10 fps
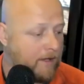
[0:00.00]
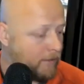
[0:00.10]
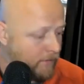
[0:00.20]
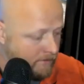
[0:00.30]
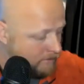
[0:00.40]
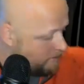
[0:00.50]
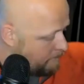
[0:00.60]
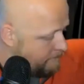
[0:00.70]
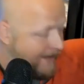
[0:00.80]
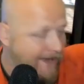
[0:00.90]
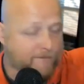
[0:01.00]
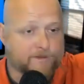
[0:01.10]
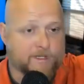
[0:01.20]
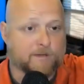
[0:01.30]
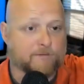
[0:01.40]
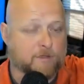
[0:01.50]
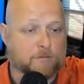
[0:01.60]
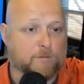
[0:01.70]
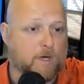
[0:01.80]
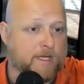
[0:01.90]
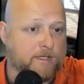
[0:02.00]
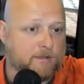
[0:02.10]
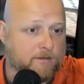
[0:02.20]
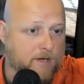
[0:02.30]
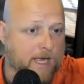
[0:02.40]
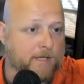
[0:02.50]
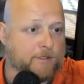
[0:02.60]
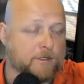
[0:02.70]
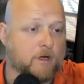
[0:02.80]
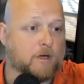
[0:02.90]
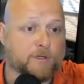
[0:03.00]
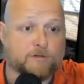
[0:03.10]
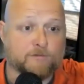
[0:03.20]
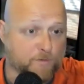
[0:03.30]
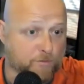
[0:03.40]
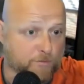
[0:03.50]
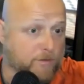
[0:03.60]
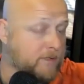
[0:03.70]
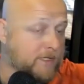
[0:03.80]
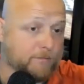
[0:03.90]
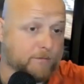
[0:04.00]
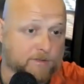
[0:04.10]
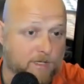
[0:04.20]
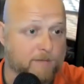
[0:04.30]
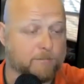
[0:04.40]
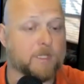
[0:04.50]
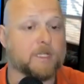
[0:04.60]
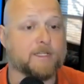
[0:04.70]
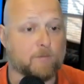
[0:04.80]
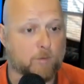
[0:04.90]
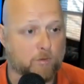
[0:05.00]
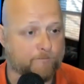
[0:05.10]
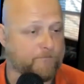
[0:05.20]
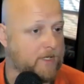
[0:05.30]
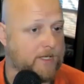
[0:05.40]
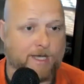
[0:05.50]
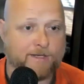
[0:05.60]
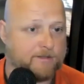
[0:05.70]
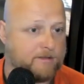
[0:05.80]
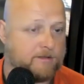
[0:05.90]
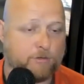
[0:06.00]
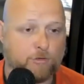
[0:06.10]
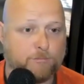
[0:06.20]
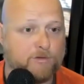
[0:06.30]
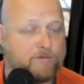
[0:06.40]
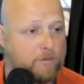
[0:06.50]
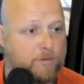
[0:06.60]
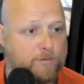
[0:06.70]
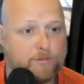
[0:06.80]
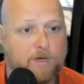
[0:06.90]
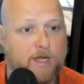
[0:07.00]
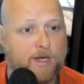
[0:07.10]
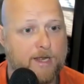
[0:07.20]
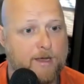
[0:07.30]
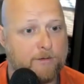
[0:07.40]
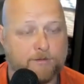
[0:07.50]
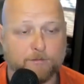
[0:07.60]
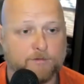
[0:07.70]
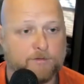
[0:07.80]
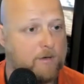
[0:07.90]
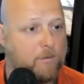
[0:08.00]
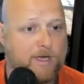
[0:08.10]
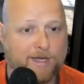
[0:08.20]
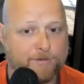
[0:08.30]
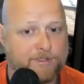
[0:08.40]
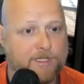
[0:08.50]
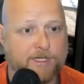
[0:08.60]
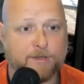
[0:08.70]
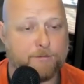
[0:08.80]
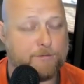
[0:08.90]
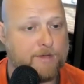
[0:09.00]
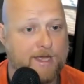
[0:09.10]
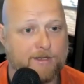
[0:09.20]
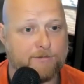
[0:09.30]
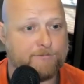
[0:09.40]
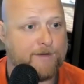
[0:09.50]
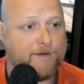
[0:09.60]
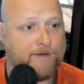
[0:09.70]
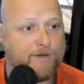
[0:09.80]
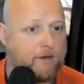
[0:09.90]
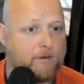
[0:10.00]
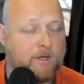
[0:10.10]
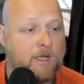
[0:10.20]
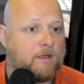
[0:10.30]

There was 5 feet of human waste, trash, garbage, food. It was unbelievable. And I just assumed the floors were rotted out. There was no way I was digging through that to find out.